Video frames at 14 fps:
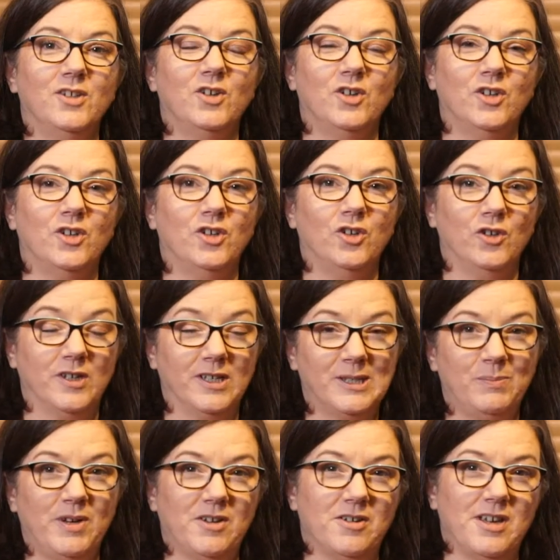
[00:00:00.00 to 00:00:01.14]
on your
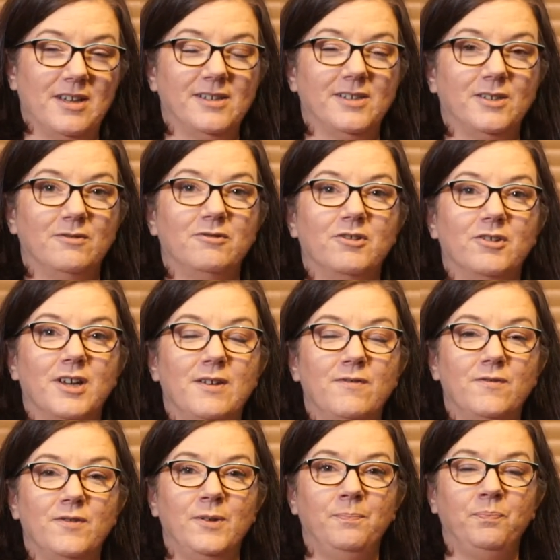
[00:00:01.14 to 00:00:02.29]
experience of
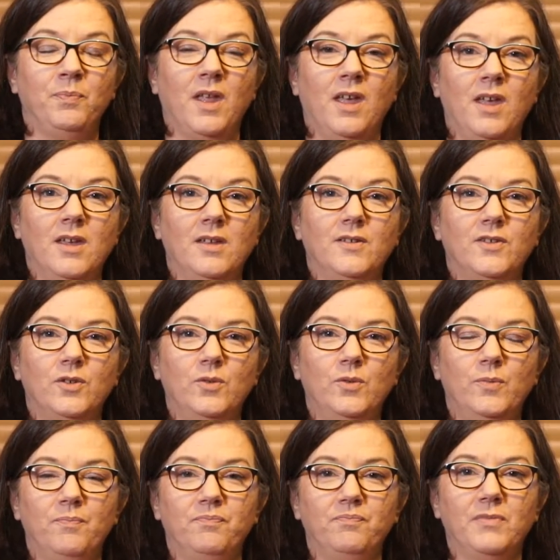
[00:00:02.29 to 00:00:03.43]
grief.
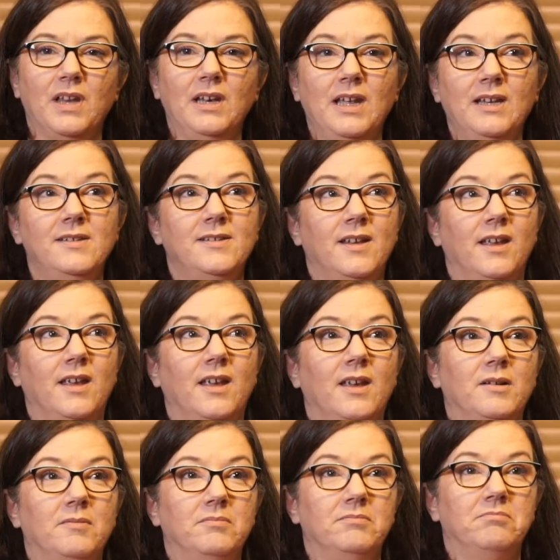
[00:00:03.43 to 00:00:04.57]
So let's say
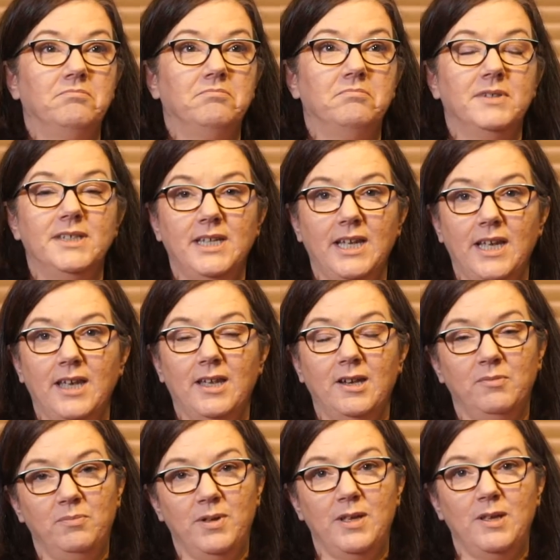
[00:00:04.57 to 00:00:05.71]

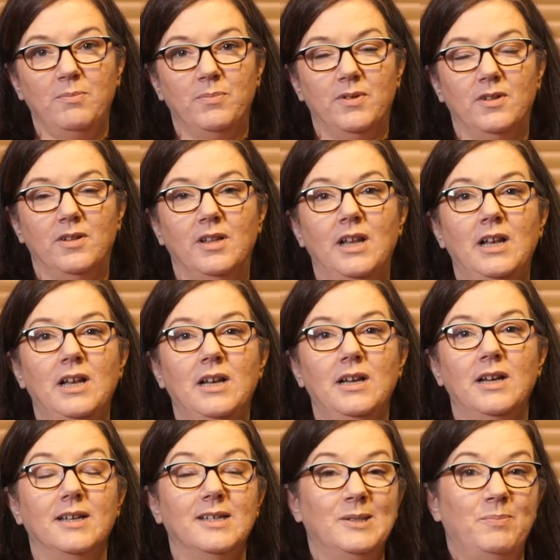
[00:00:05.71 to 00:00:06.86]
10 people
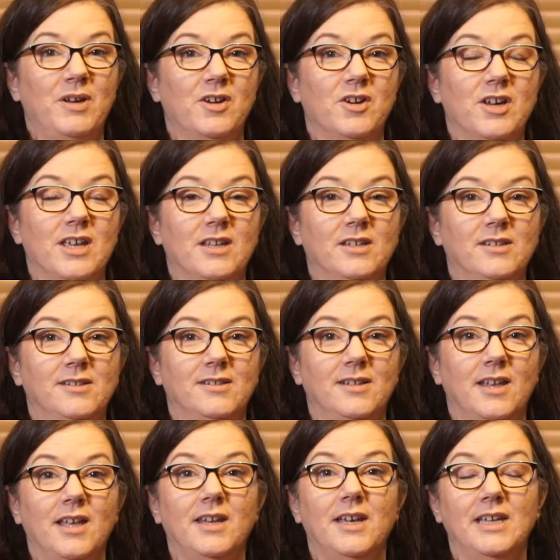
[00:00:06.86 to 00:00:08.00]
experience
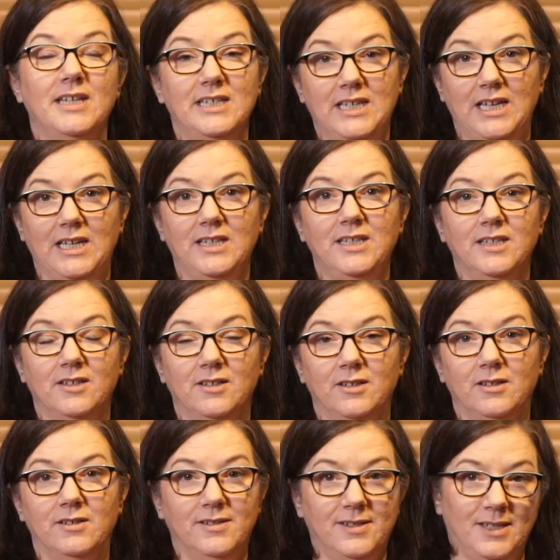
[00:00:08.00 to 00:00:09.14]
an
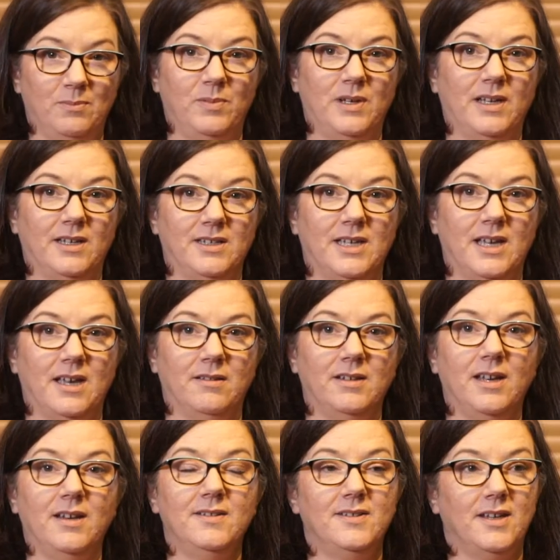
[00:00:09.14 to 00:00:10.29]
identical sibling death.
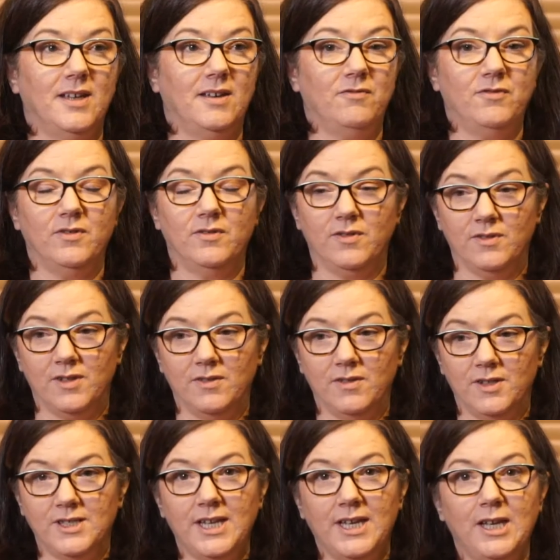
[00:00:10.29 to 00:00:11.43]
Let's say
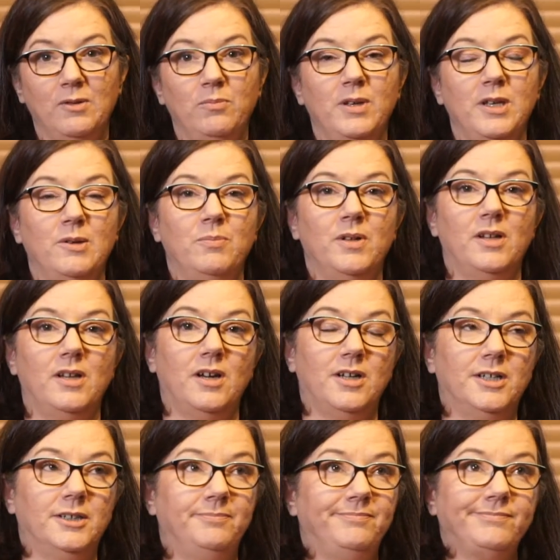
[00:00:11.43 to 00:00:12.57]
the 10 people are